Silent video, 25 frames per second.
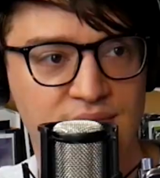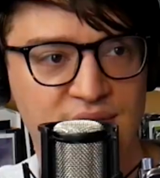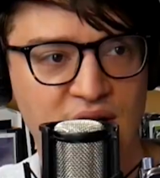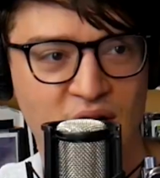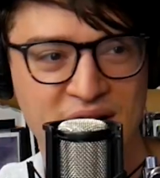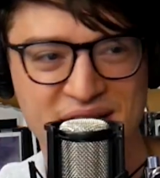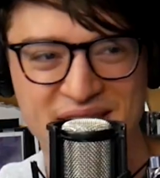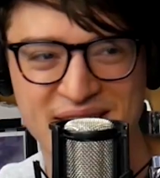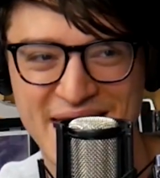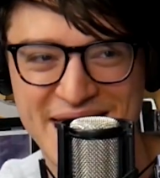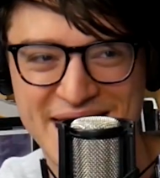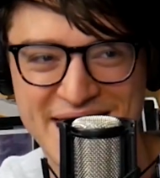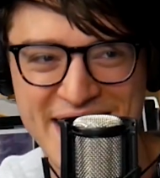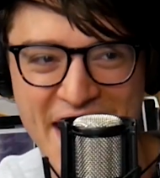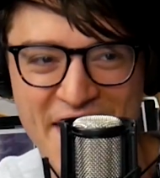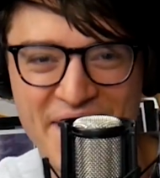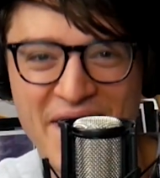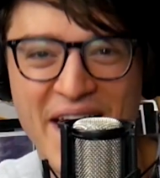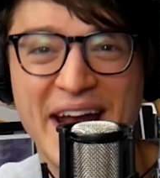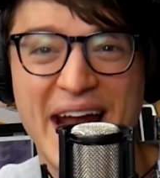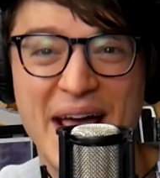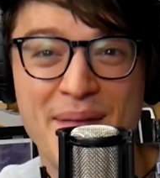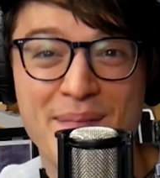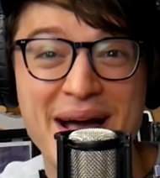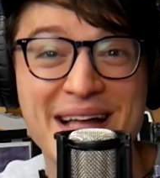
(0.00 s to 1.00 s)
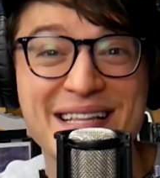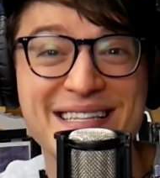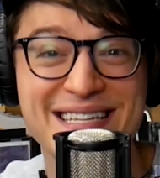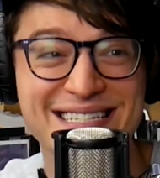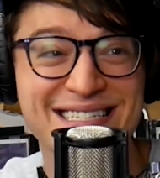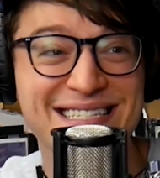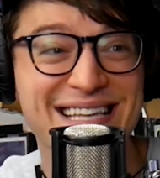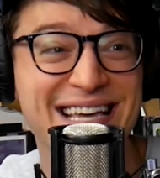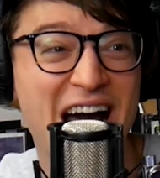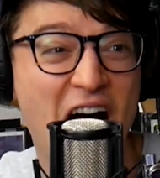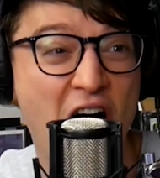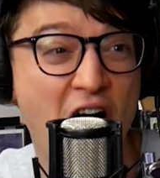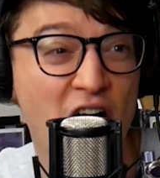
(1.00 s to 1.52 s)
Now, I said deadline. I meant to
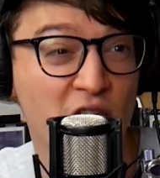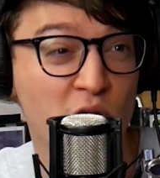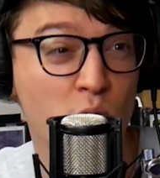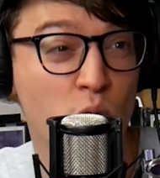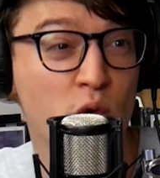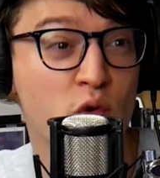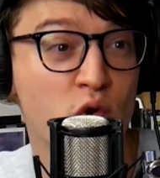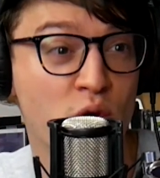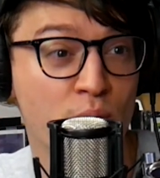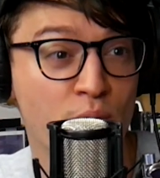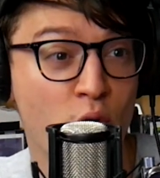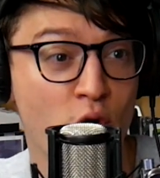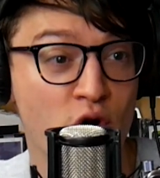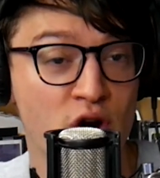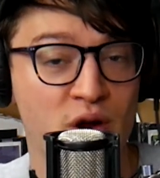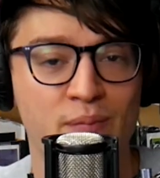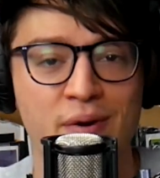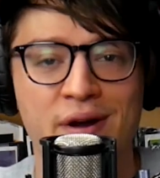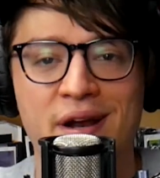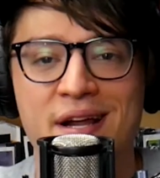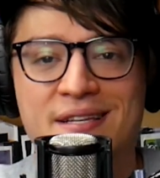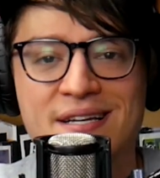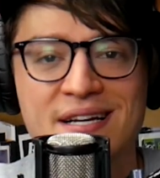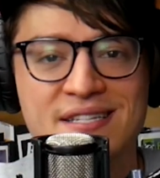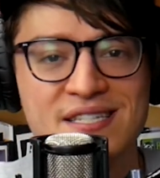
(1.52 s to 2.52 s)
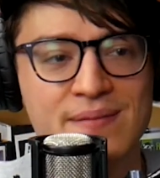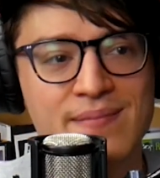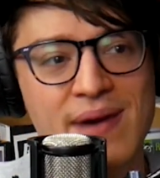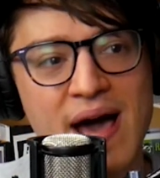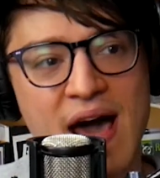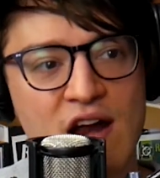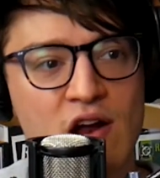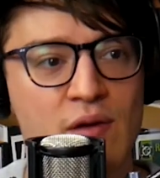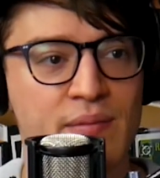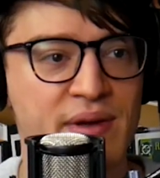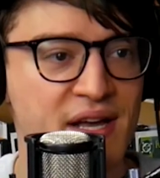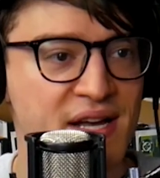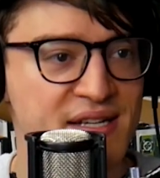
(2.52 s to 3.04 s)
say Hollywood Reporter, but it doesn't
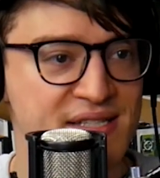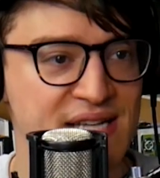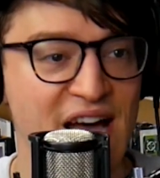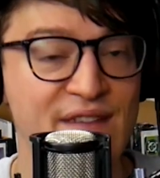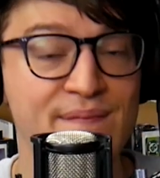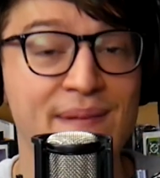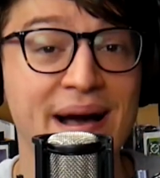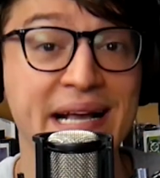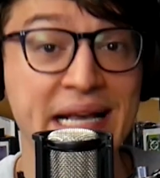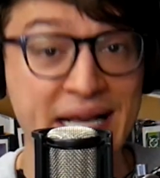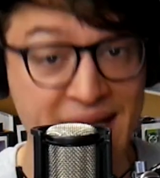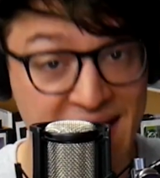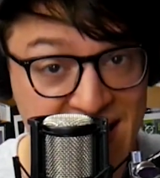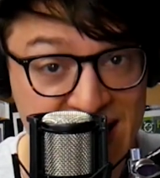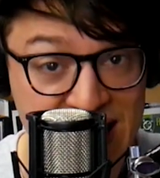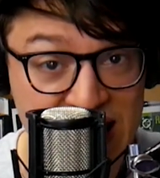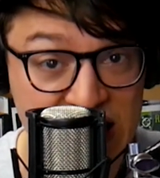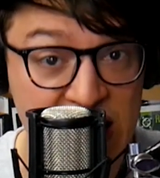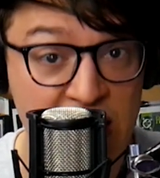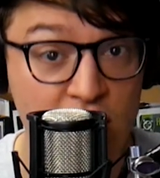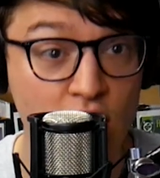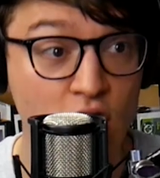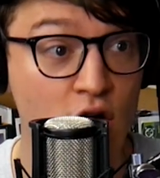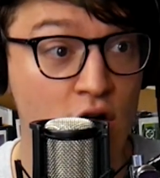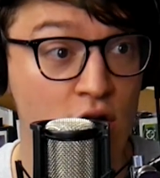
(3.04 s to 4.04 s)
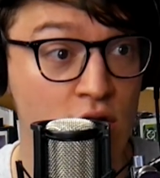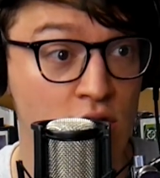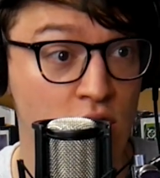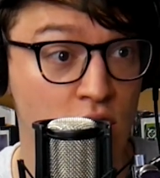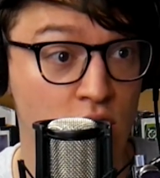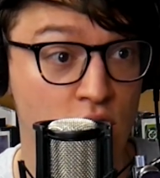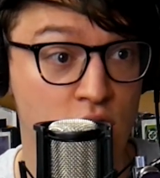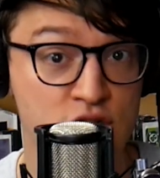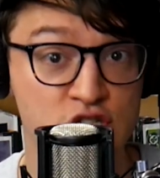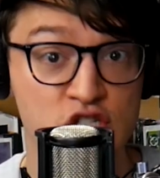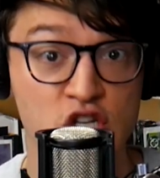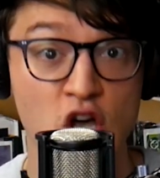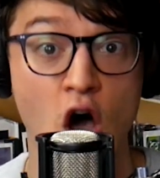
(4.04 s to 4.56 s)
matter because I have my Key
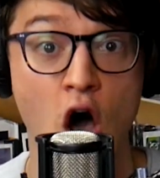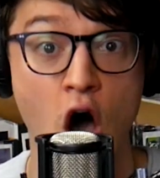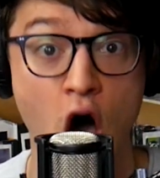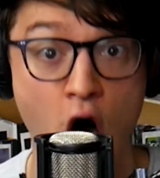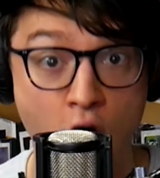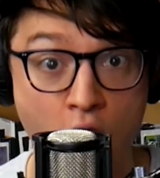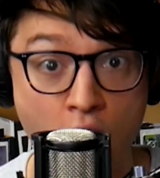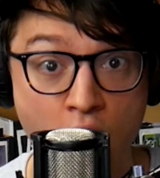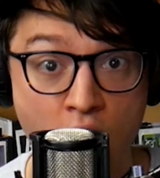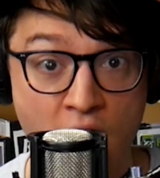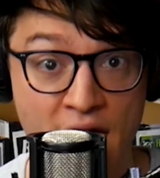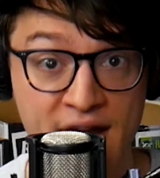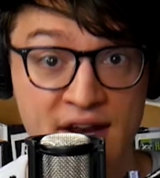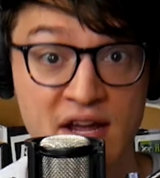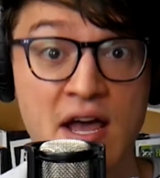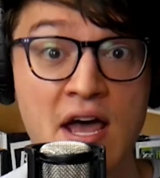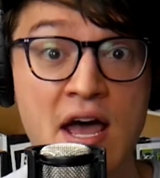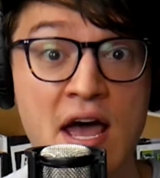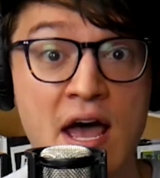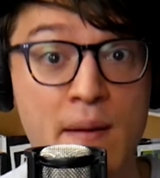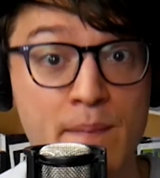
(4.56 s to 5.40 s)
Alerts on.